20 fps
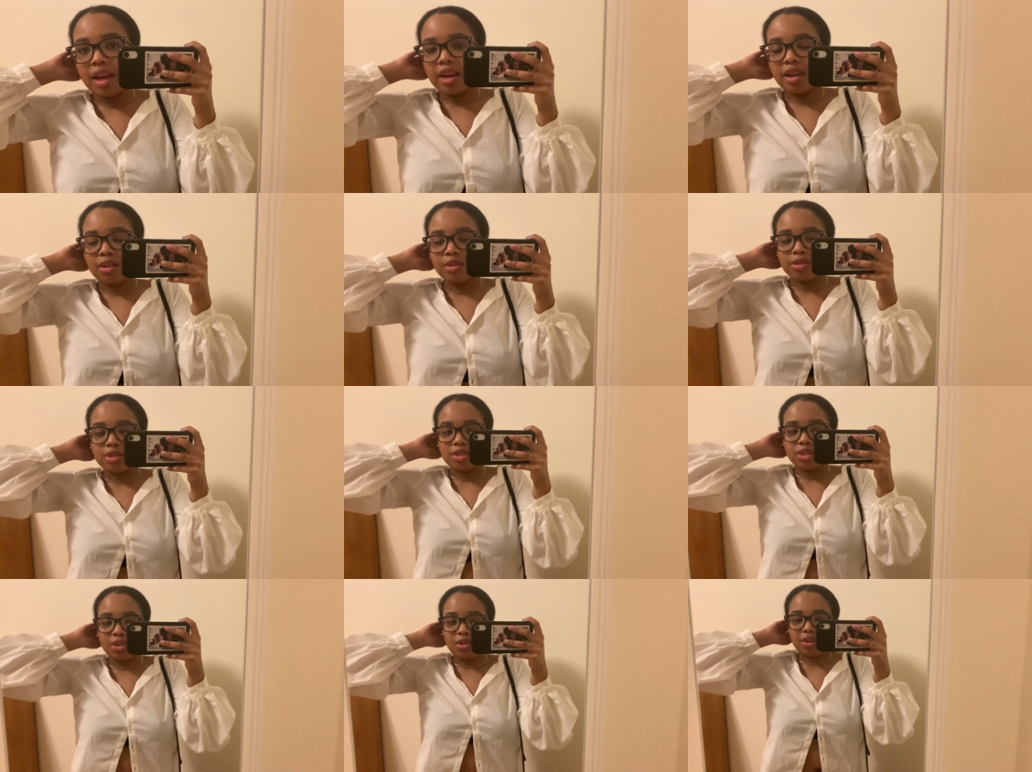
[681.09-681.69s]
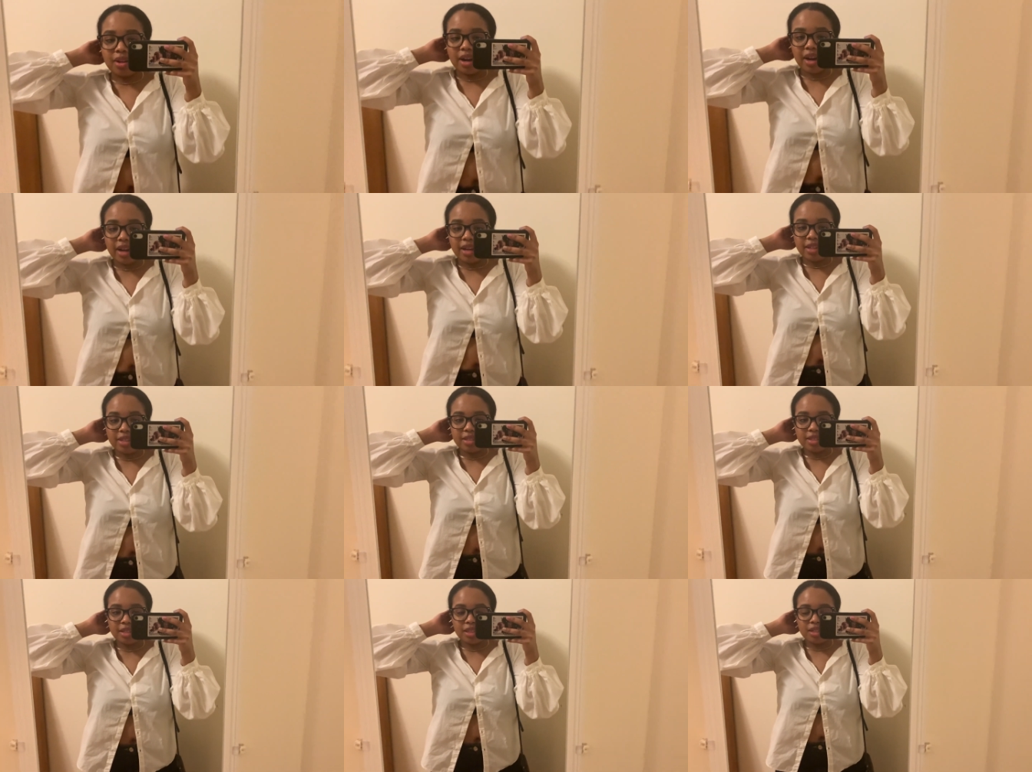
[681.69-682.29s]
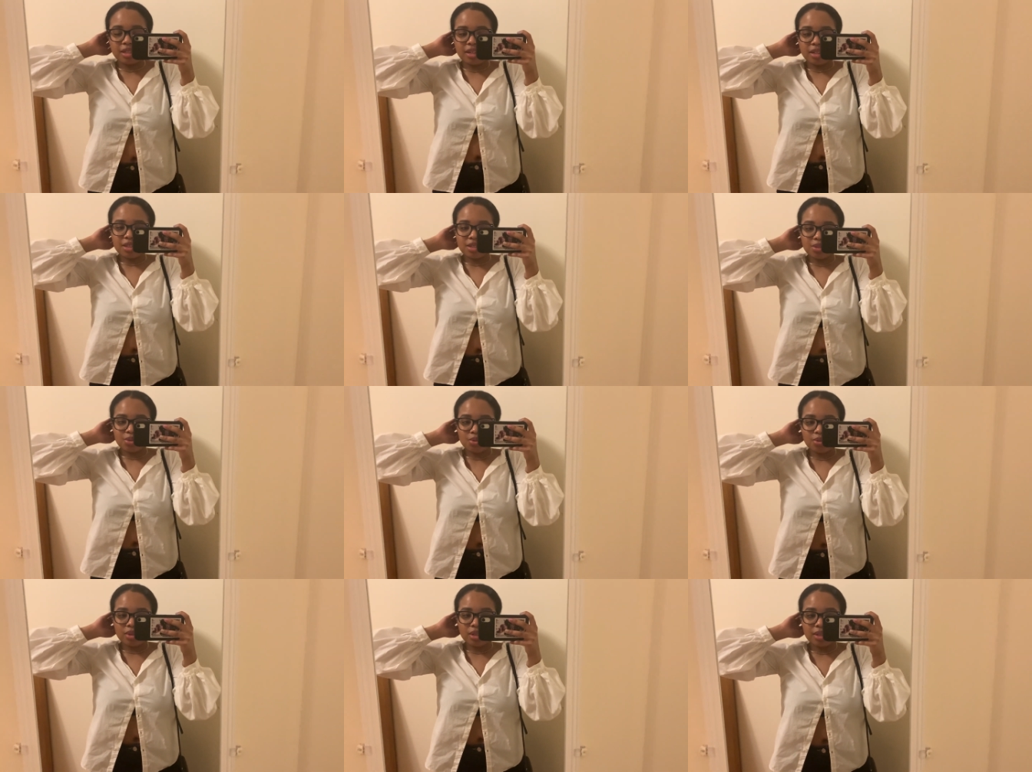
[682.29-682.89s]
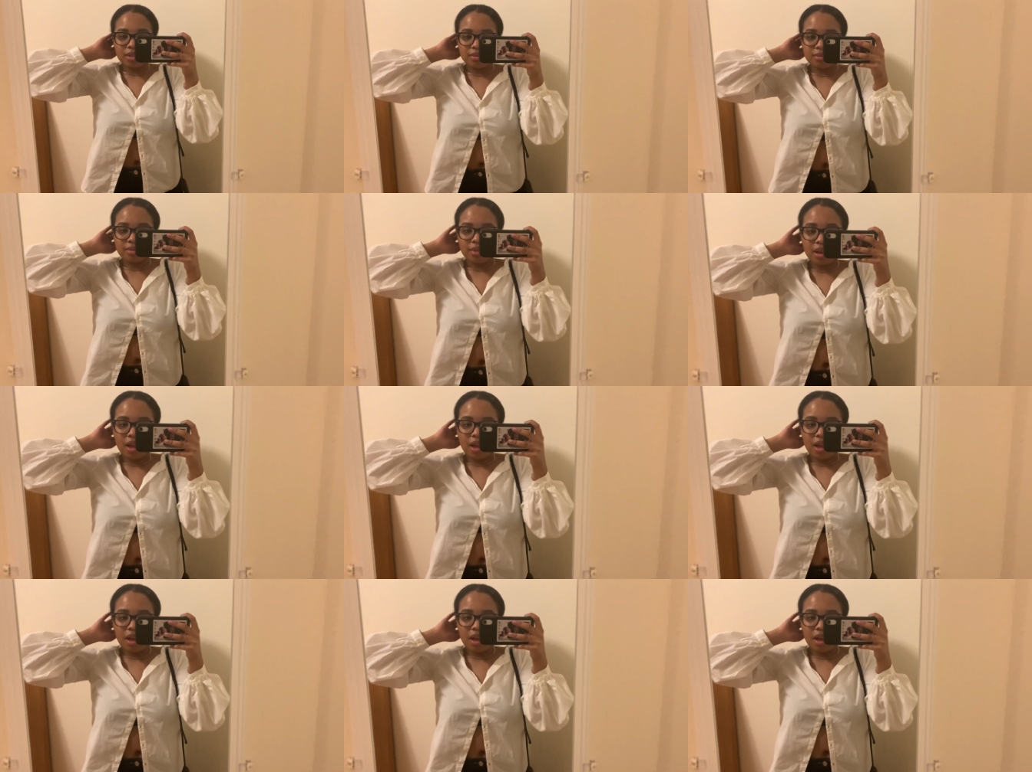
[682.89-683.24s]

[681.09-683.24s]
And I'll see you guys in the next one.